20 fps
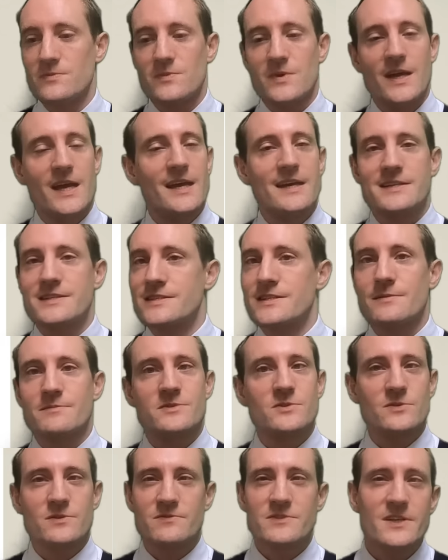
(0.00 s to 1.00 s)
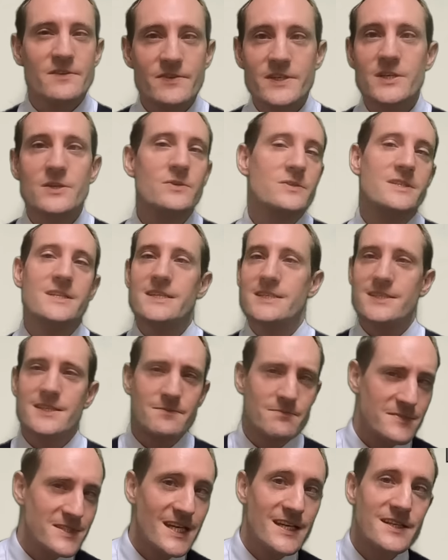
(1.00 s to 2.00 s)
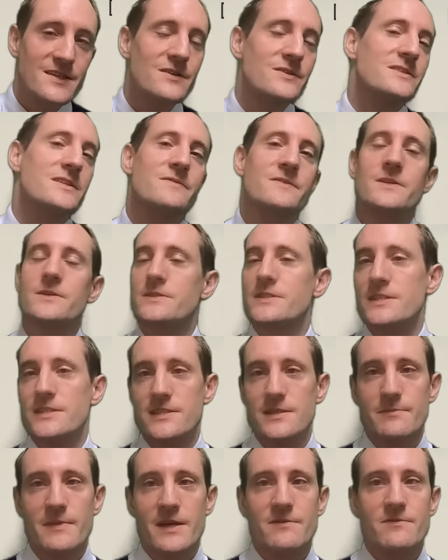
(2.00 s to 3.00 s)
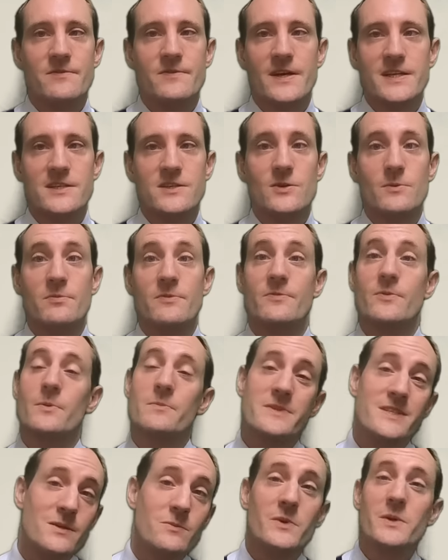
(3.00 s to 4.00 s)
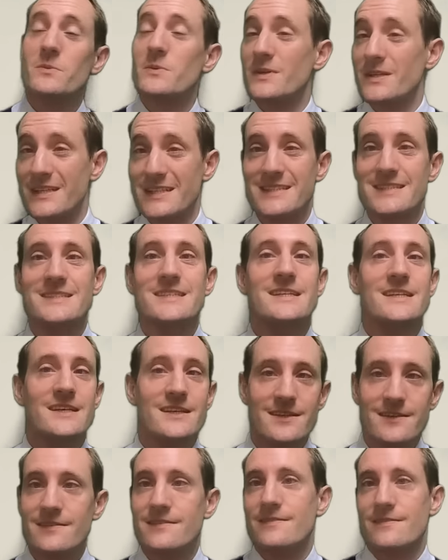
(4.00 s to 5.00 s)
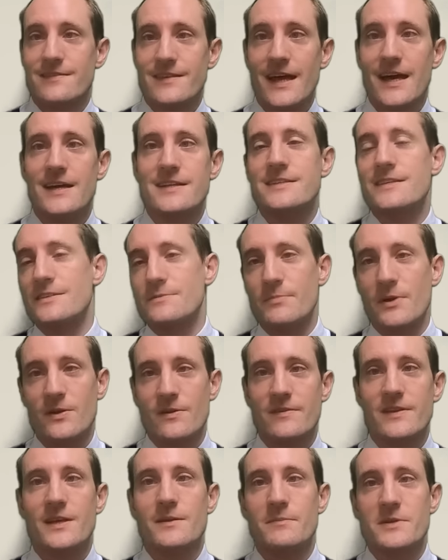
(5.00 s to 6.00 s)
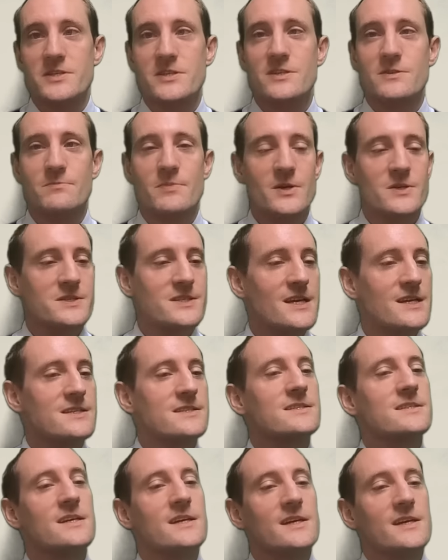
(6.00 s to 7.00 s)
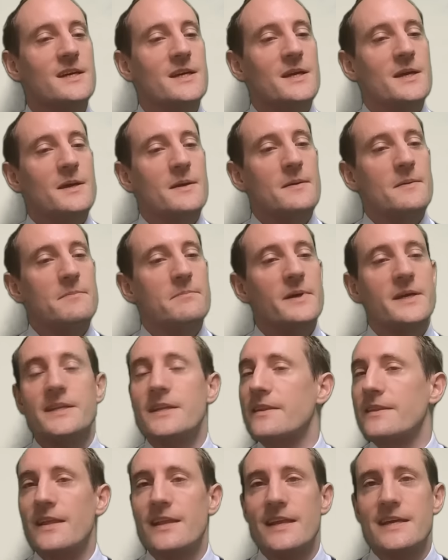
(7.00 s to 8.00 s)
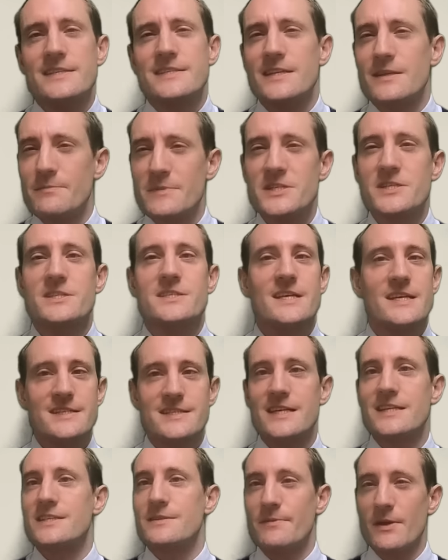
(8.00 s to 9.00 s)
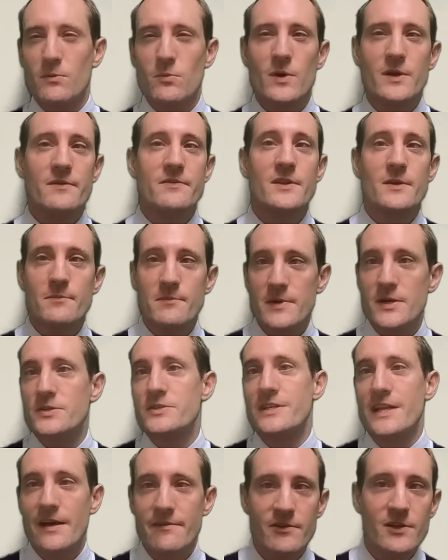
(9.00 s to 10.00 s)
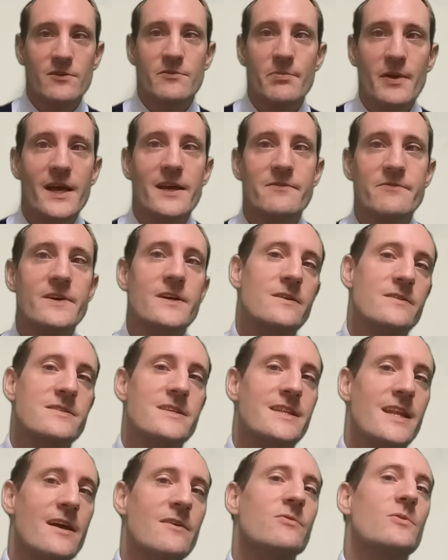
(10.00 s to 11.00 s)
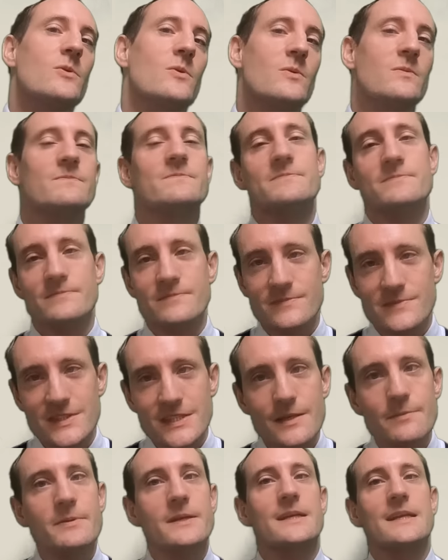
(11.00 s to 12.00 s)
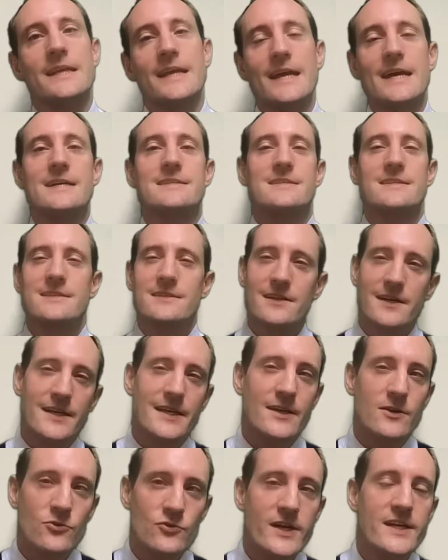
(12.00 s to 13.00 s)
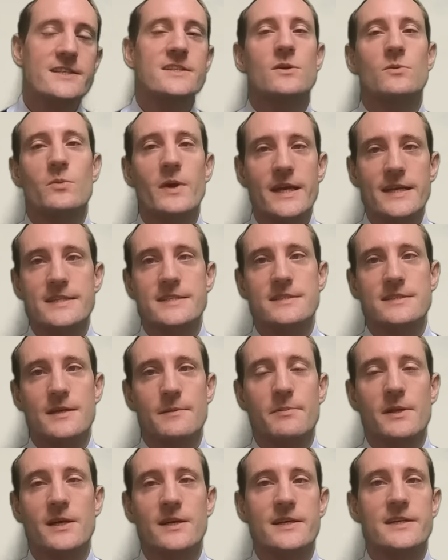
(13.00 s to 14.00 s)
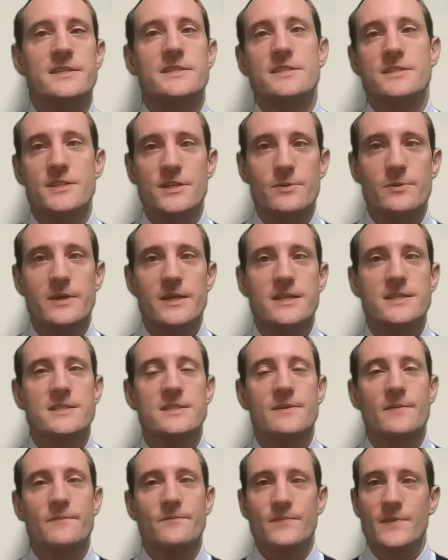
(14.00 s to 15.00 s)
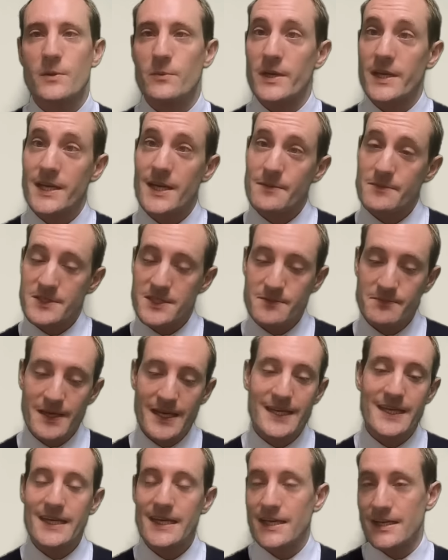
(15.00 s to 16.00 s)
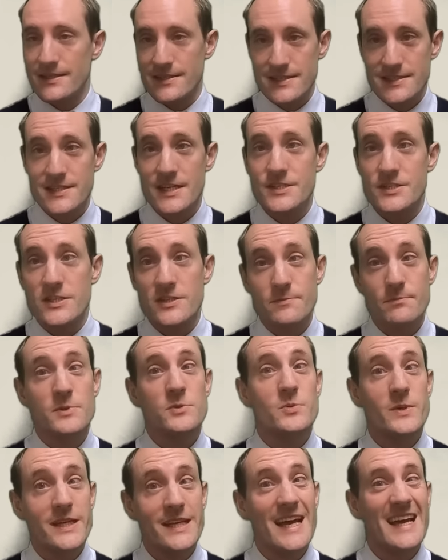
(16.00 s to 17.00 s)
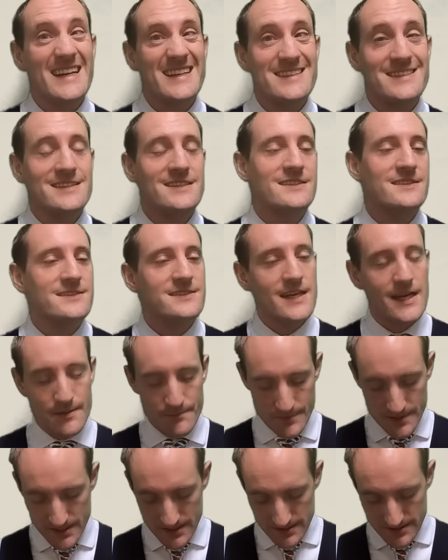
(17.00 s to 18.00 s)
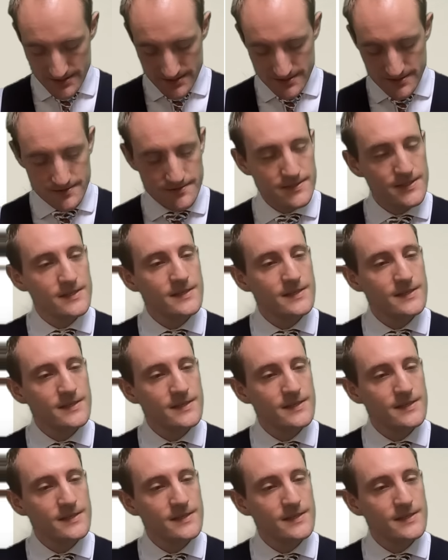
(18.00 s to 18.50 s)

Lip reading: had some sort of difficulties, some technical difficulties that may have affected your performance, and we will consider that as part of the admissions process. But nonetheless, the admissions test tends to be one of the most level of playing fields, and therefore typically has a slightly greater weight applied to it when it comes to making decisions between excellent applicants.